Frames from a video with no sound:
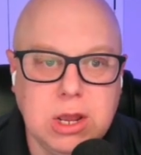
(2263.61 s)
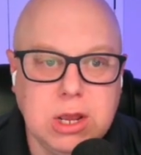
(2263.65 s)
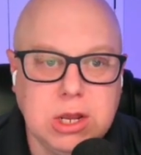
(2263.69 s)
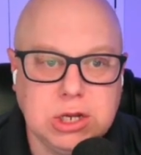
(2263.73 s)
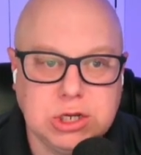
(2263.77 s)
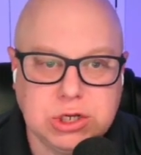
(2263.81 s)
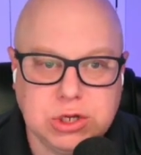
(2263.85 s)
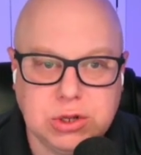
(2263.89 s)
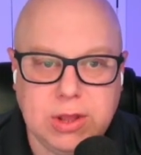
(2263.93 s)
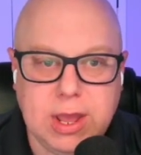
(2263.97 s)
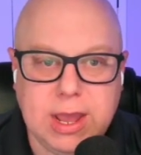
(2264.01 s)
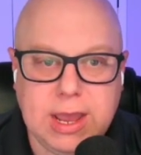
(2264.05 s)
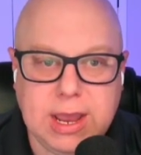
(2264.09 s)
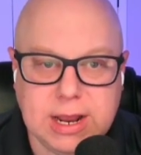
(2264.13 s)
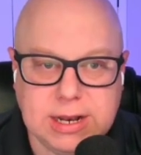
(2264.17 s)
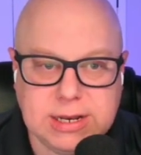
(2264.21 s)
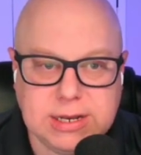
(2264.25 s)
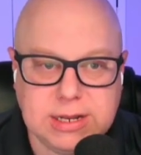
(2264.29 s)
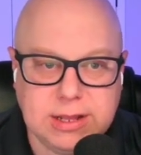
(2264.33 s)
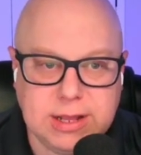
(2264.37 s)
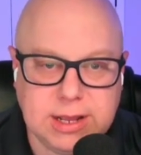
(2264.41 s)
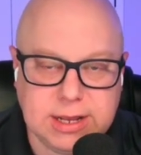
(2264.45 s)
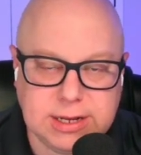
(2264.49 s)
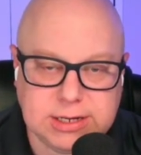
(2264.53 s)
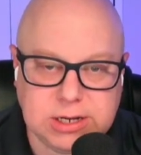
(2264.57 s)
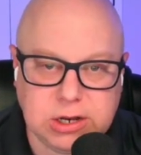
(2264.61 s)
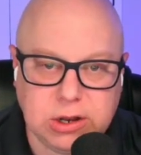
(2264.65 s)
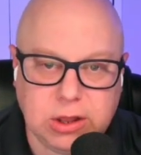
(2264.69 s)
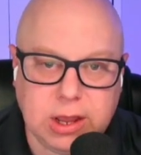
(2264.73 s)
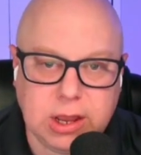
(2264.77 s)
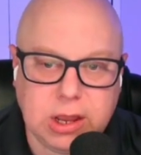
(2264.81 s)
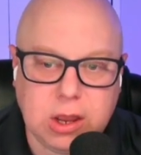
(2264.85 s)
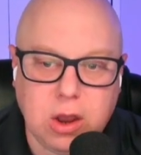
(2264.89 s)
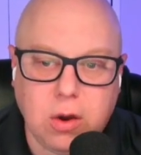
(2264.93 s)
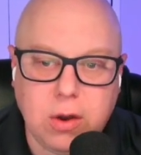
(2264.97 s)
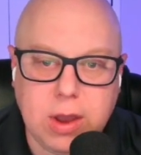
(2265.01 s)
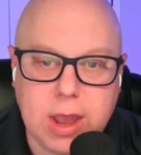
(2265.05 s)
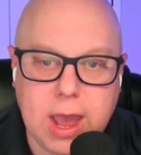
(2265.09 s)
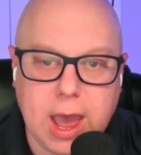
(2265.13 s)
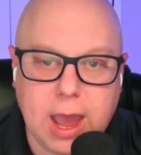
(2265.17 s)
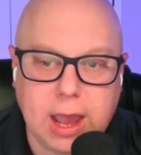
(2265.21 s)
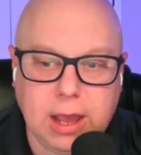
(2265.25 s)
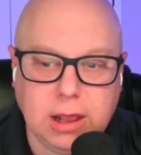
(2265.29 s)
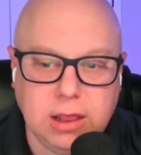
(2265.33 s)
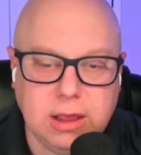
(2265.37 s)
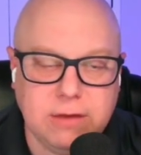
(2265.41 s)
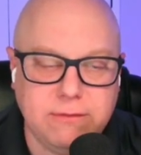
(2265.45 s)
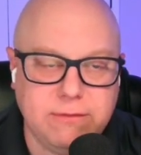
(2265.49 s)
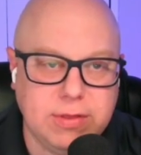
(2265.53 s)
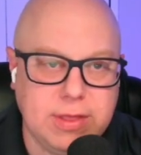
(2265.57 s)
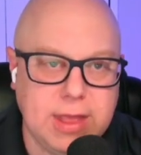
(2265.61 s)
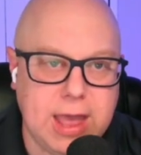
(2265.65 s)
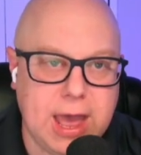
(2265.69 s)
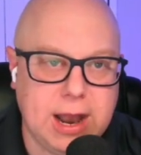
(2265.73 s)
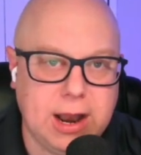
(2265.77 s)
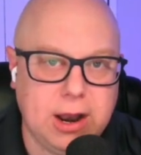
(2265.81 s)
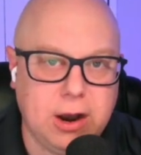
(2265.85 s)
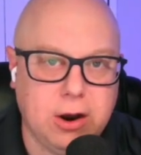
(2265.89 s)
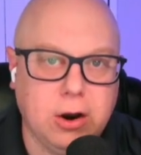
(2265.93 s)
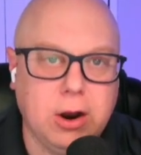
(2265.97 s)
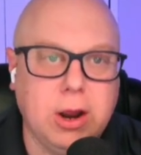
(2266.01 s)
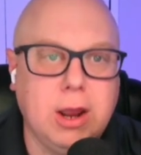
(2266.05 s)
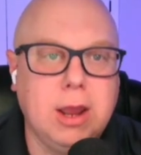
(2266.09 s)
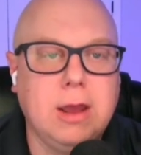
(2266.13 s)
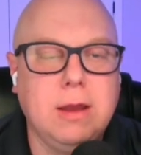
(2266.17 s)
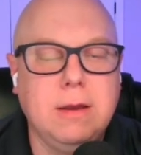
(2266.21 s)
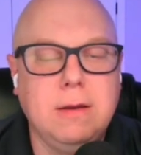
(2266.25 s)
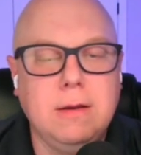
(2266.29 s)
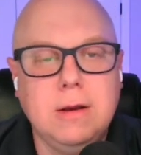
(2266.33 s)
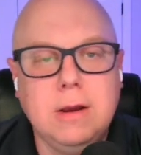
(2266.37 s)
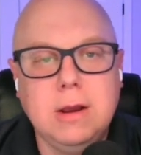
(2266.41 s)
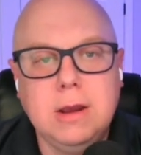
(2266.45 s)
so they get to this and like, oh yeah, I live in that area.